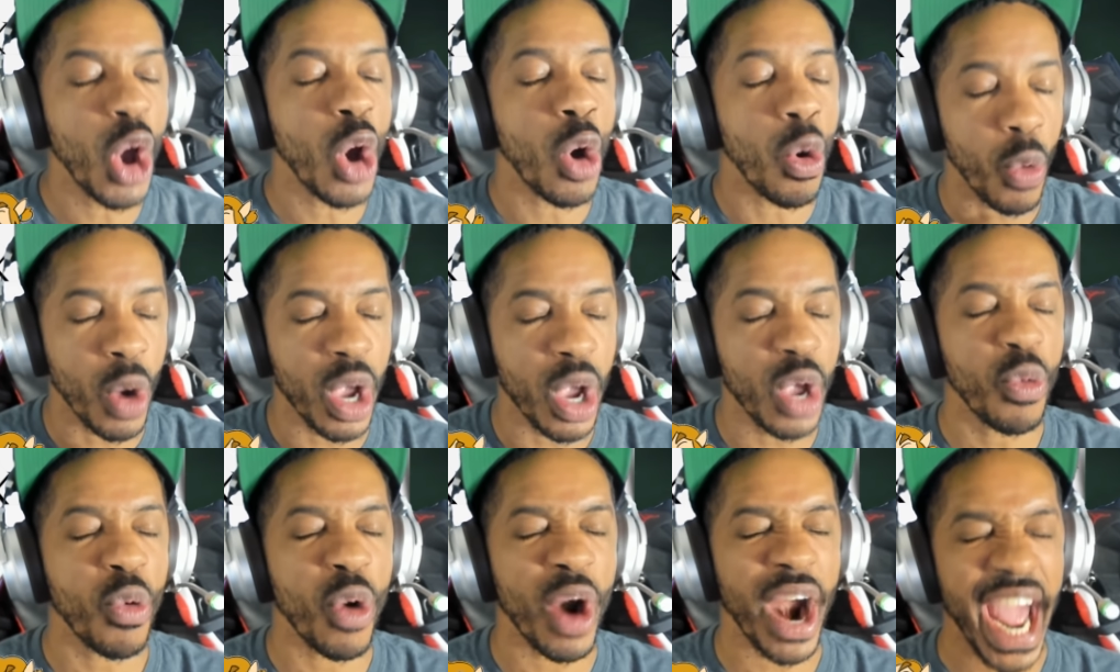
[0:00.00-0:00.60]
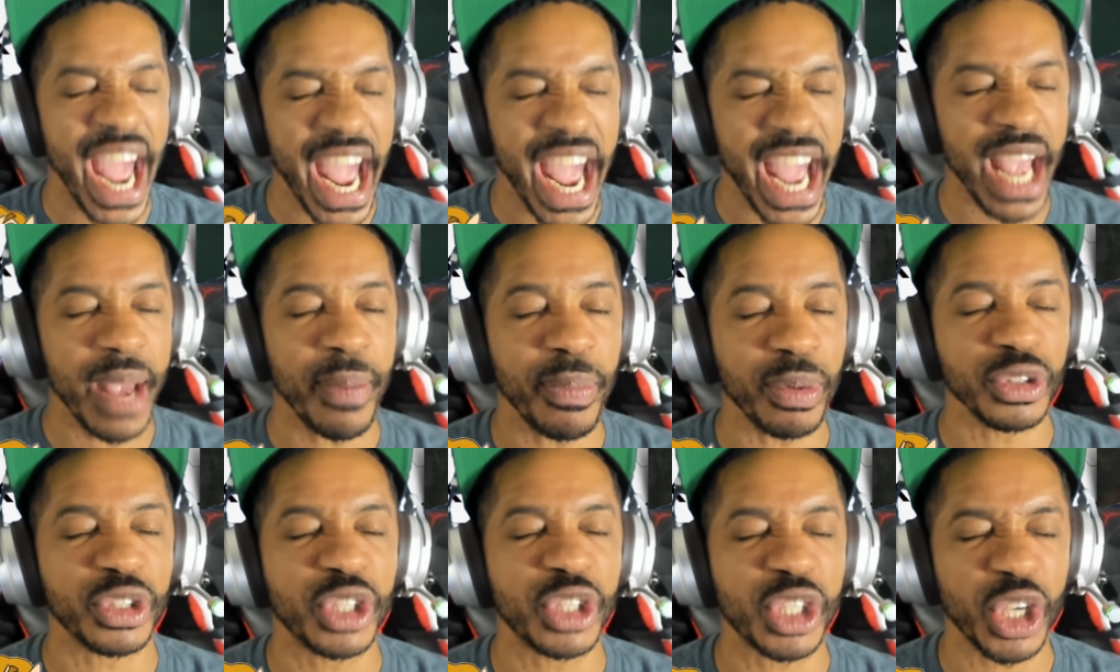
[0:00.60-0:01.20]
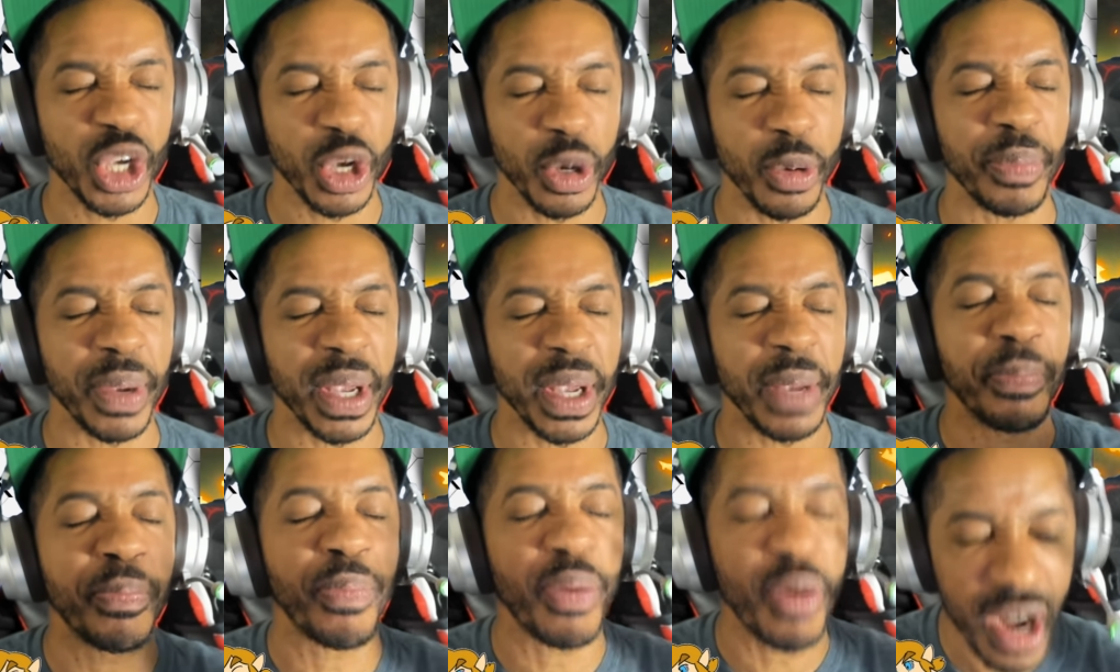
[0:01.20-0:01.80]
we were able to
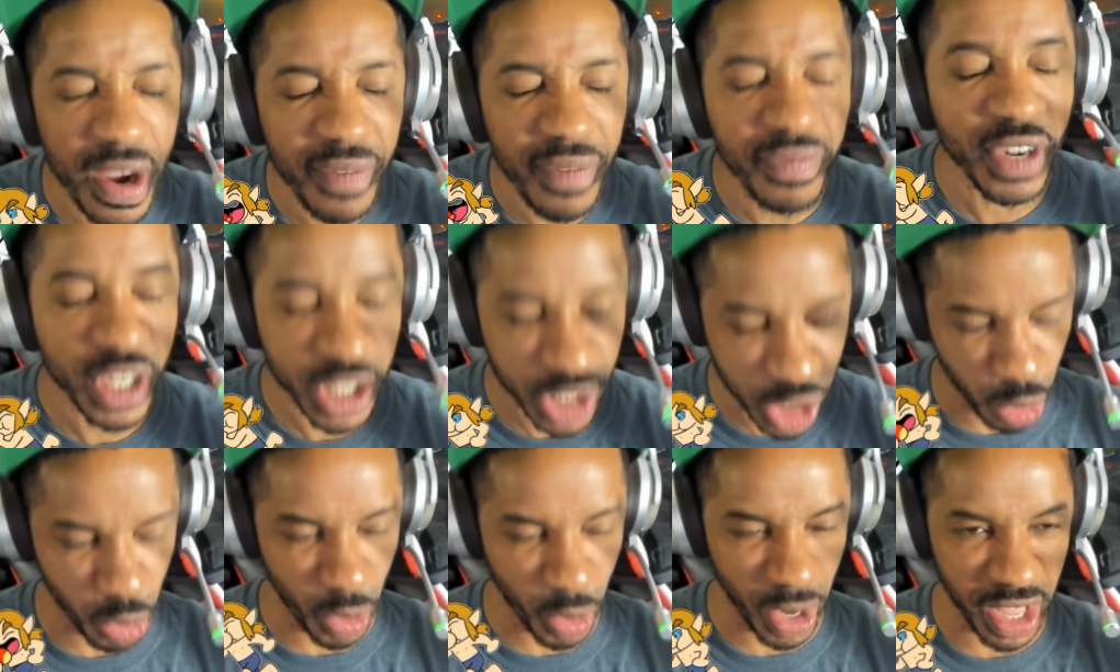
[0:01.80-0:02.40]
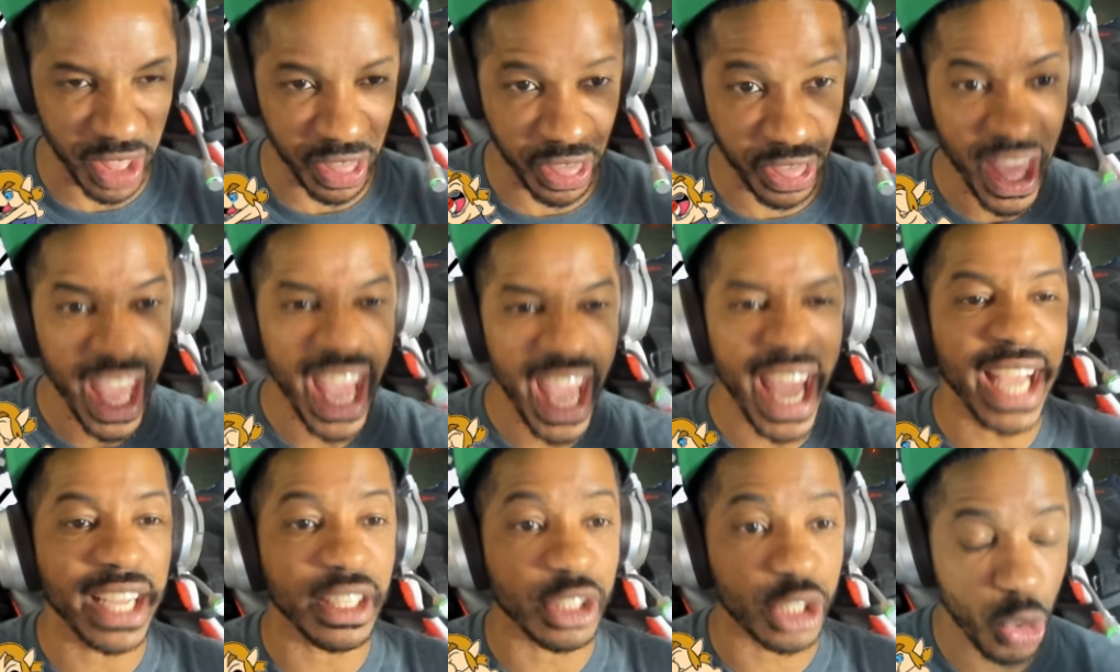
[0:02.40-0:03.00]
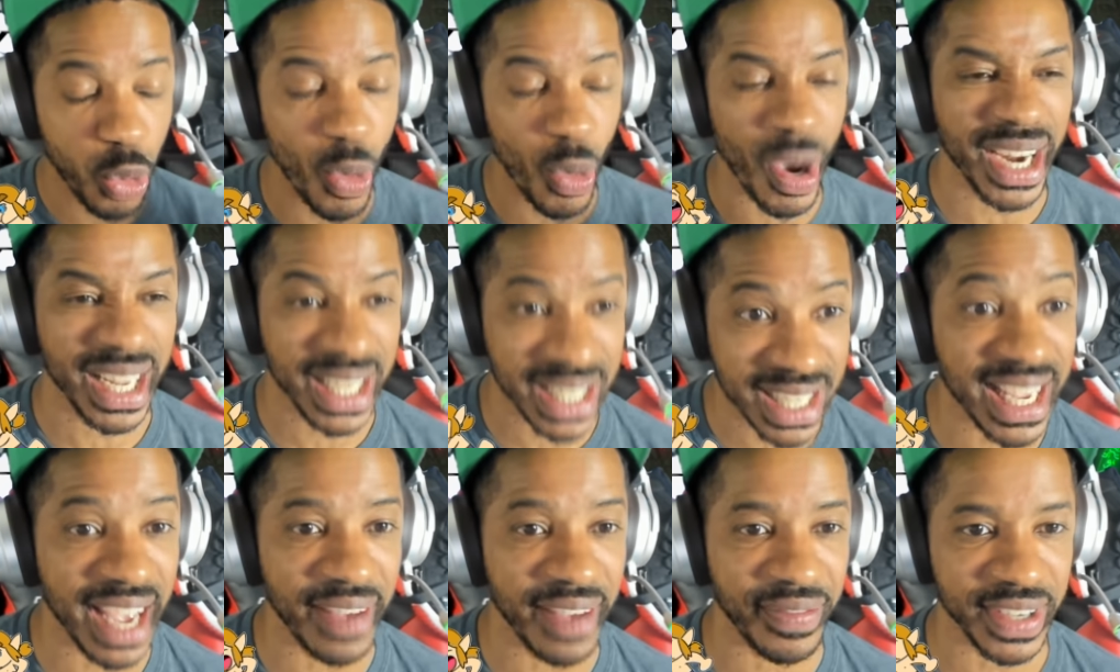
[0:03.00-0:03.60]
be privileged with in
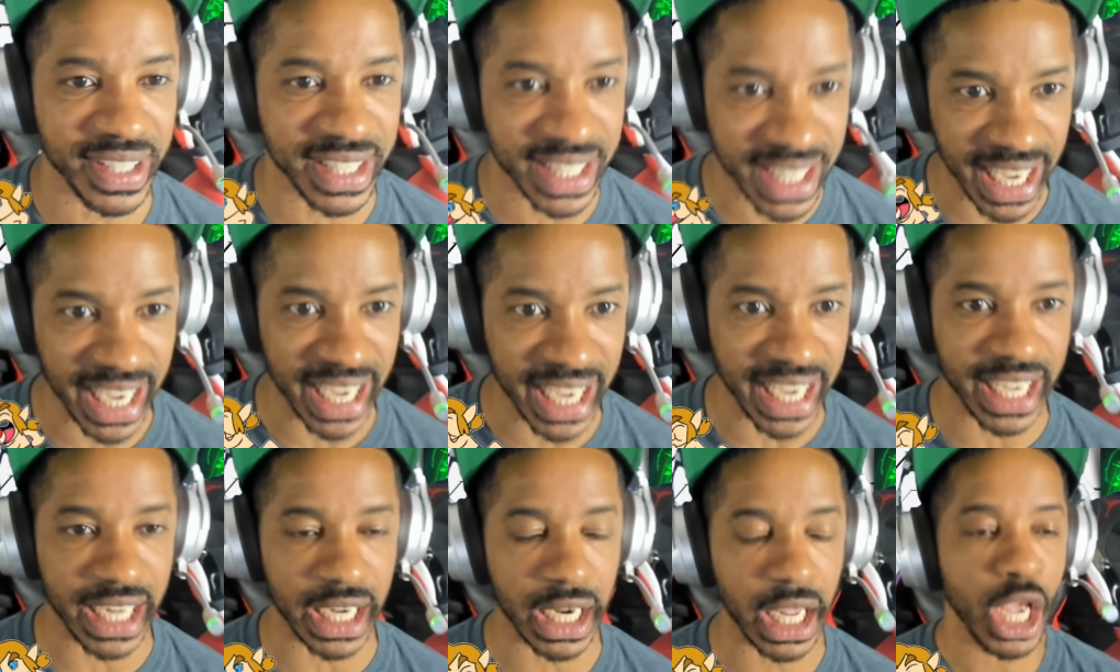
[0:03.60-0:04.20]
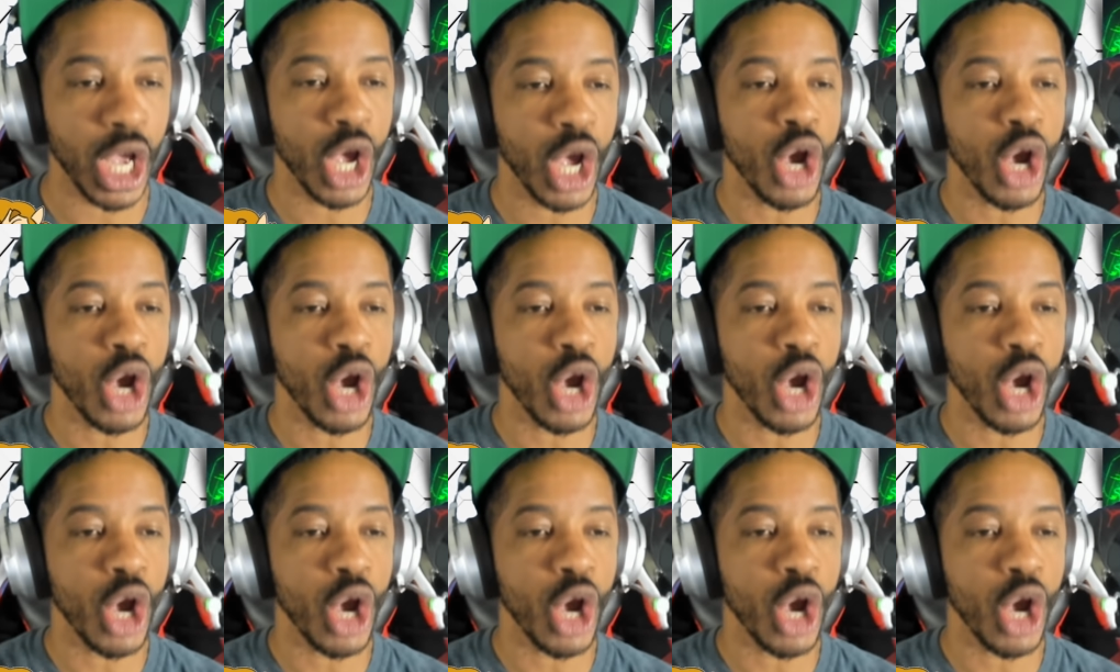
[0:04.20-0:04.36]
2017